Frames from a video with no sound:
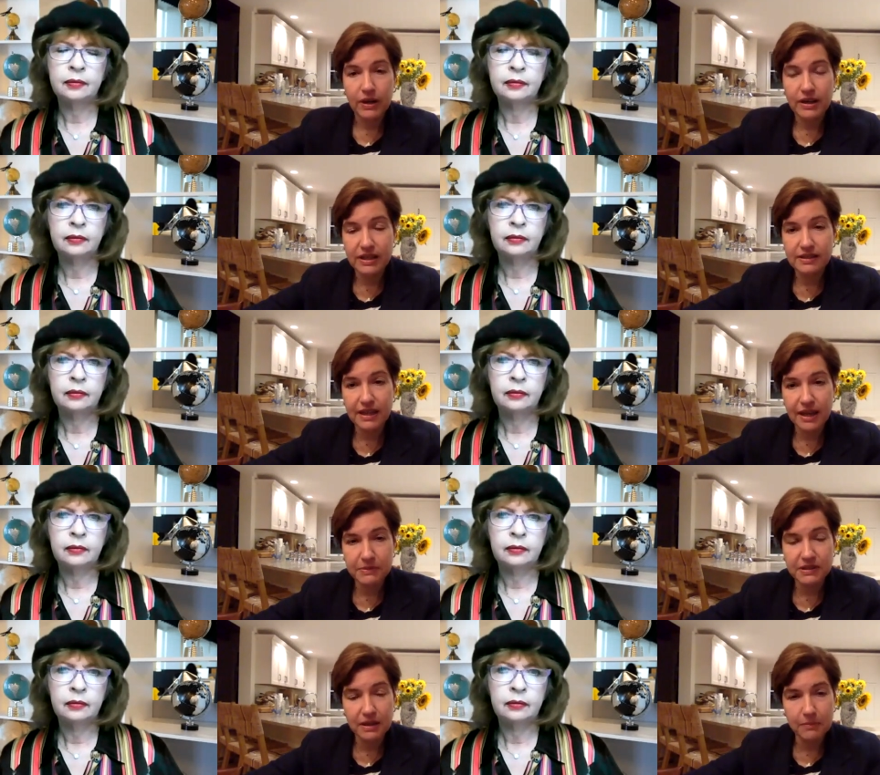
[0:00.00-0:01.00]
Speaker 1: he has kept
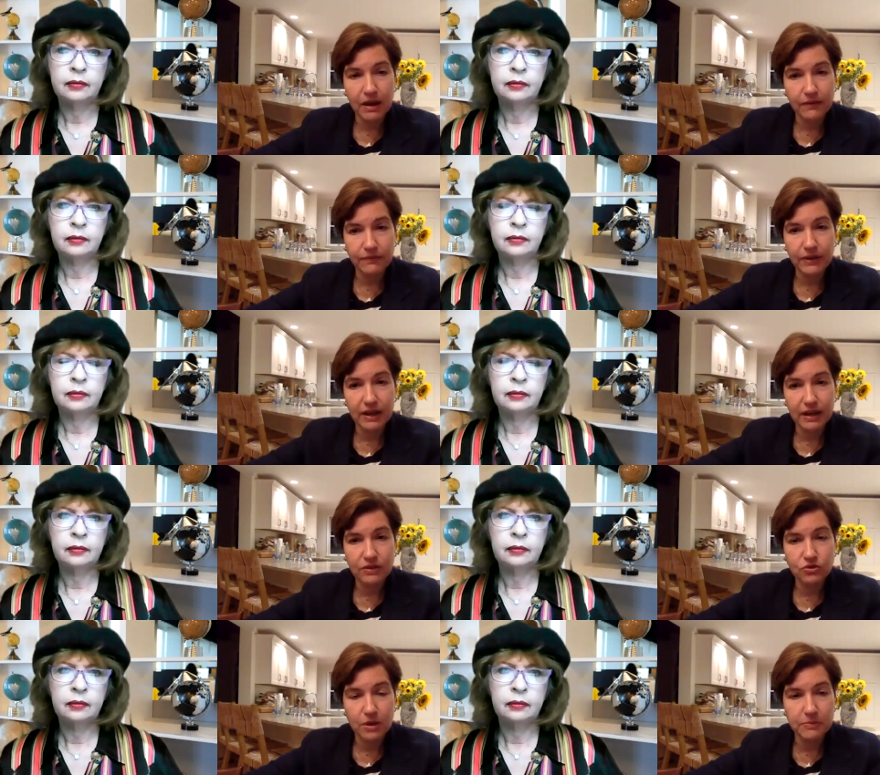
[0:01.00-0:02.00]
some of uh,
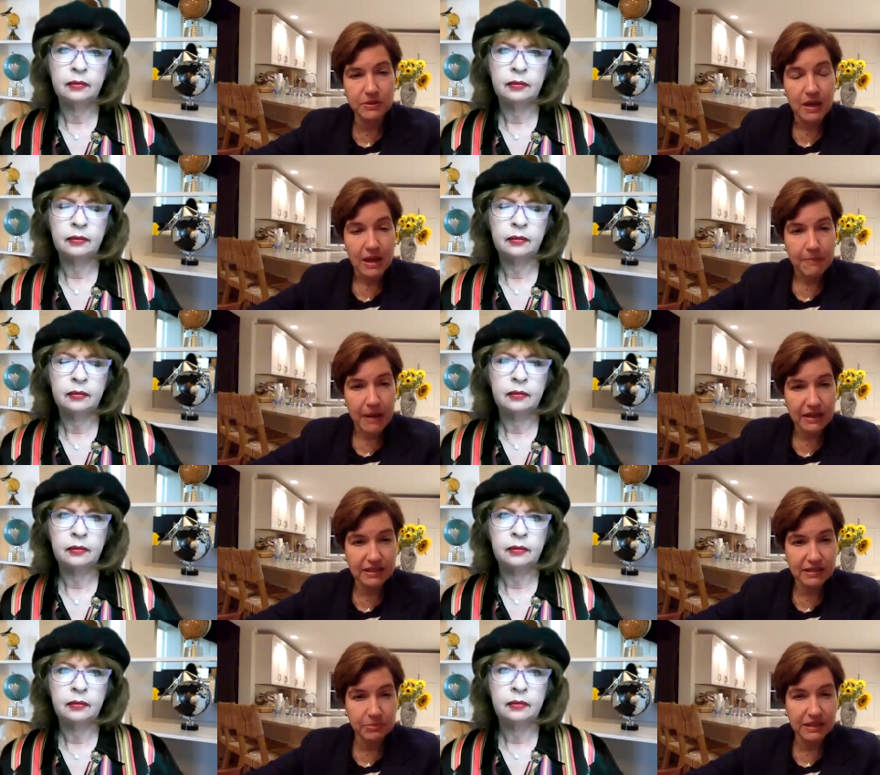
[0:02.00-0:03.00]
Trump's
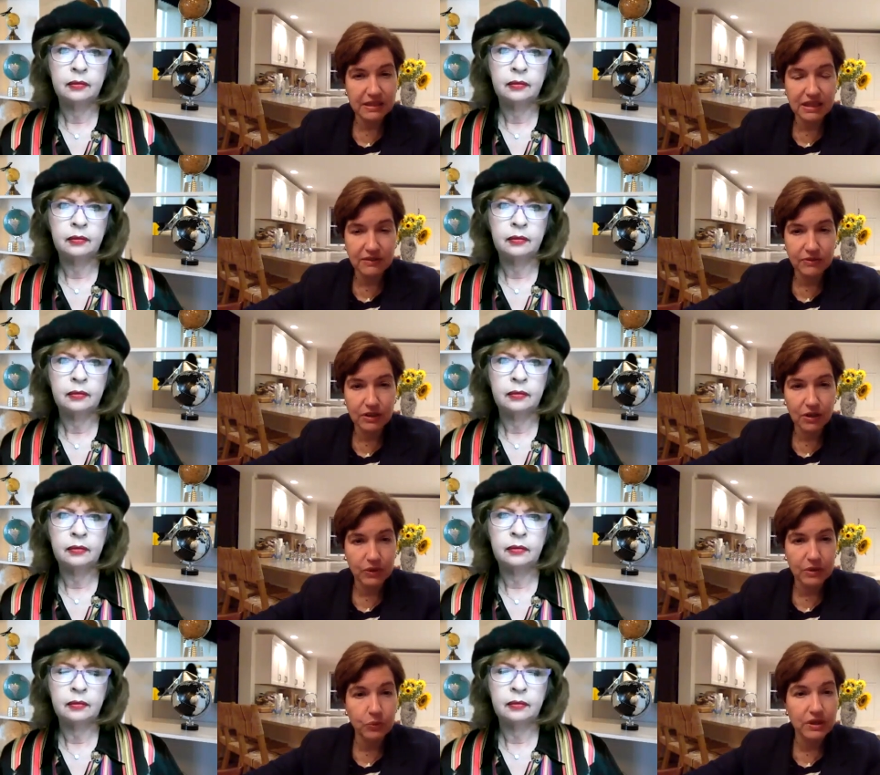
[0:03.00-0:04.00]
policies in place, even though
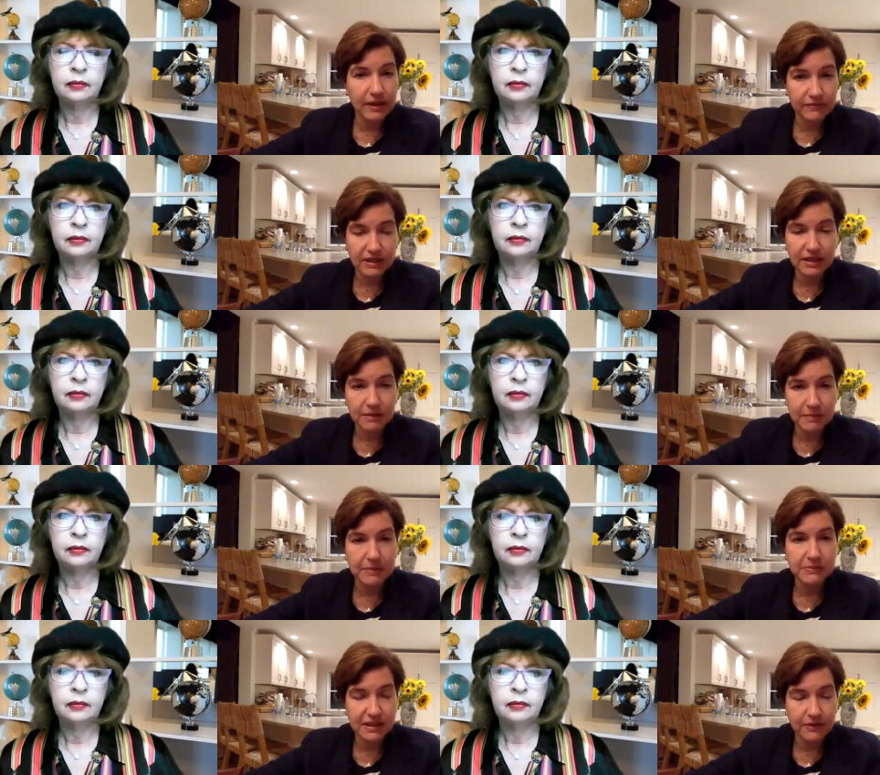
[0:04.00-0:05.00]
he wouldn't have done them
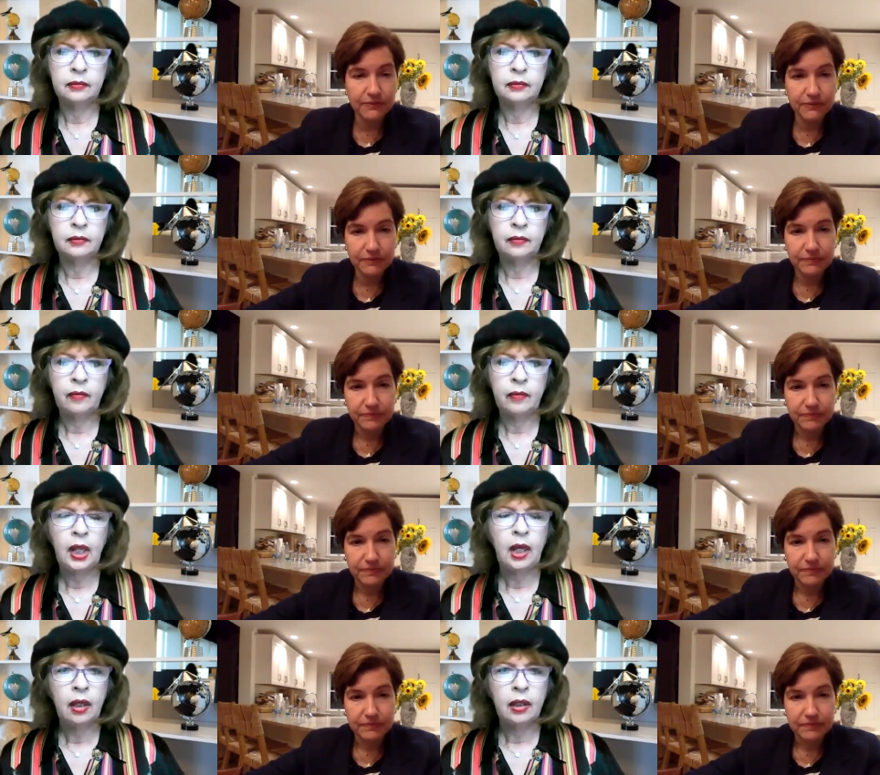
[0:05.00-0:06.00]
himself.
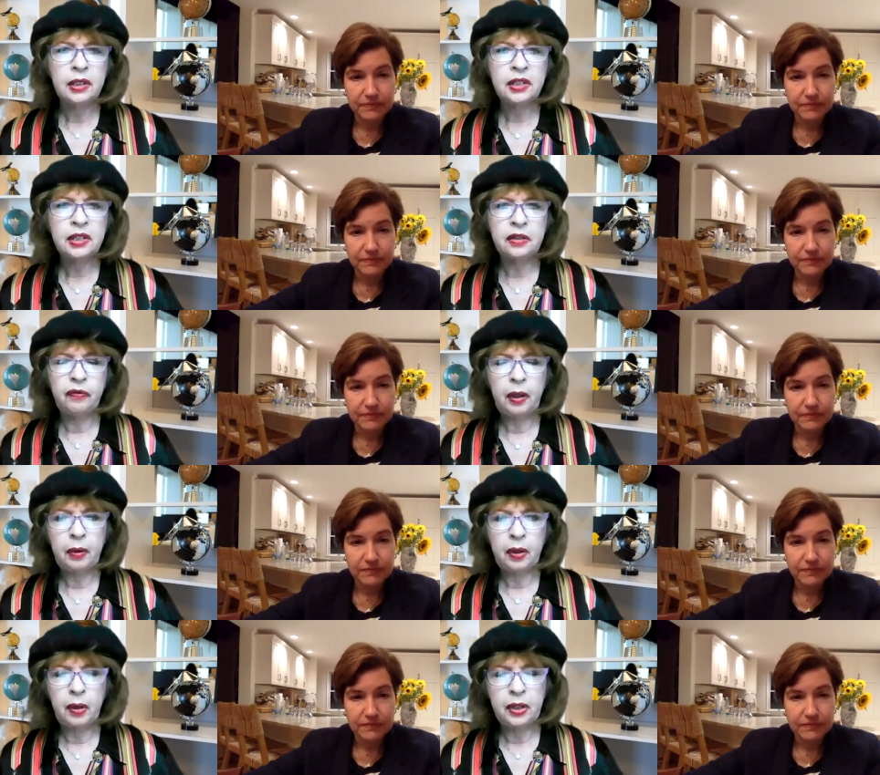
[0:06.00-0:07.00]
Speaker 2: This is a
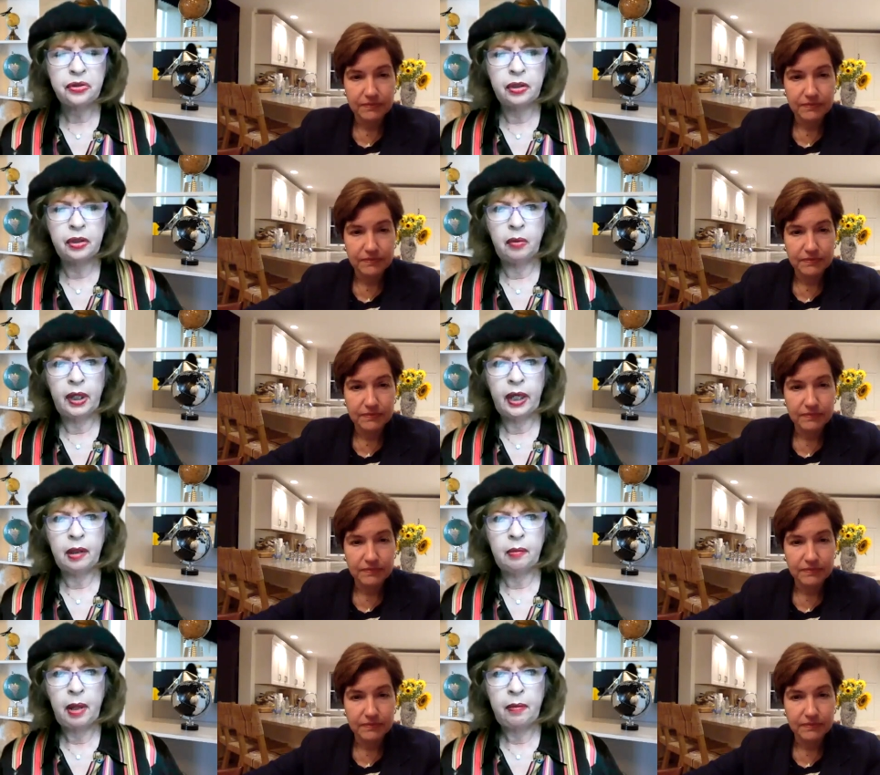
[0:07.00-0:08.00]
frequent question that we get,
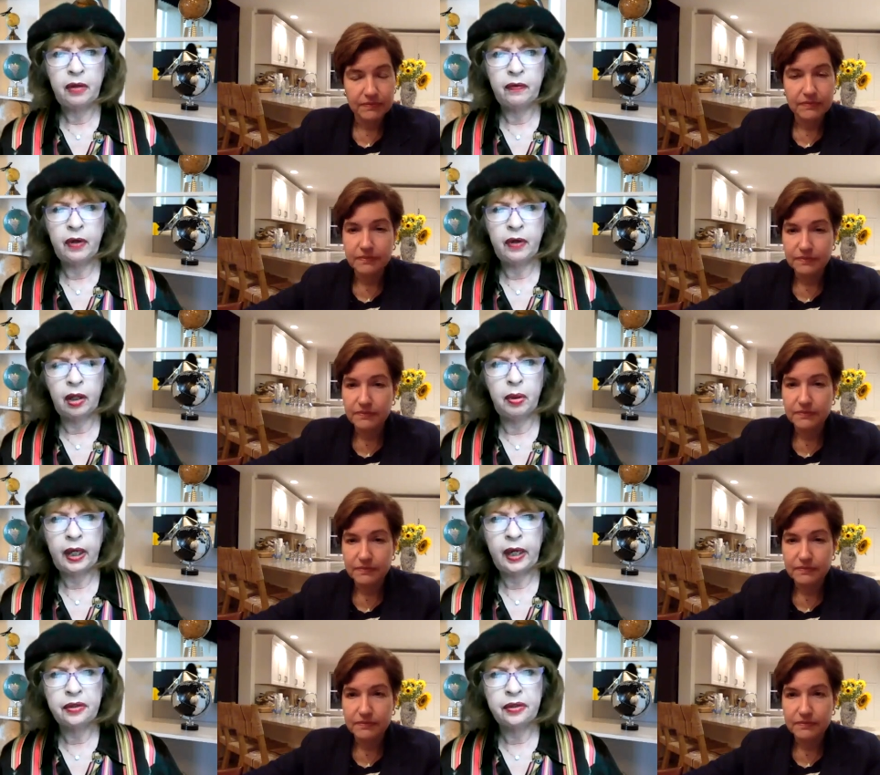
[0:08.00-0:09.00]
and maybe you've got a quick
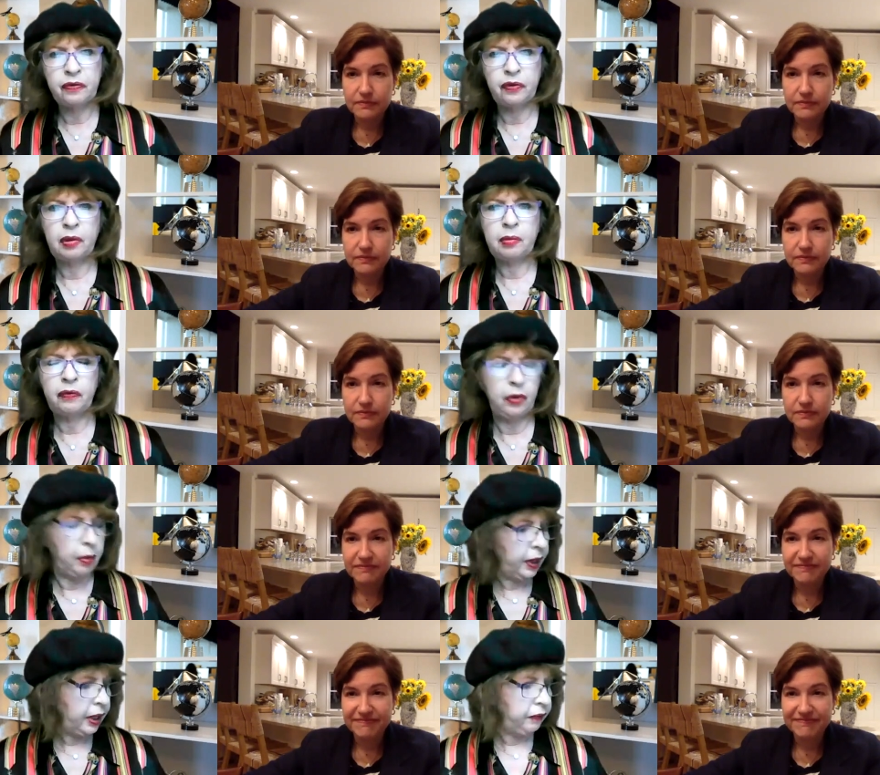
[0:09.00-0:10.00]
answer for it before
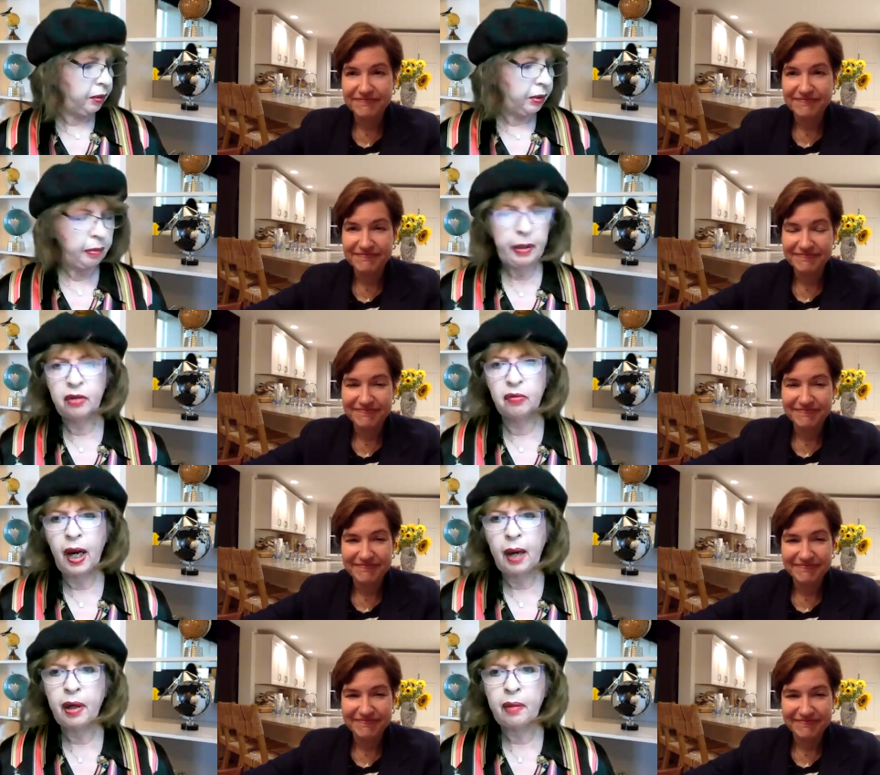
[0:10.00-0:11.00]
we give you the big
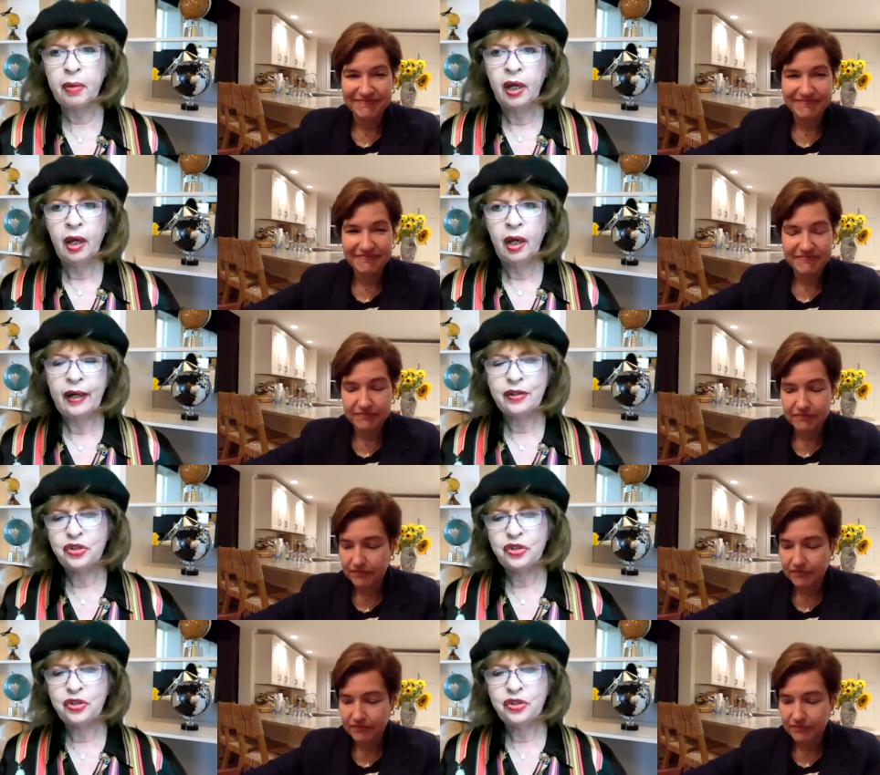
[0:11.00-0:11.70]
wrap up. And it's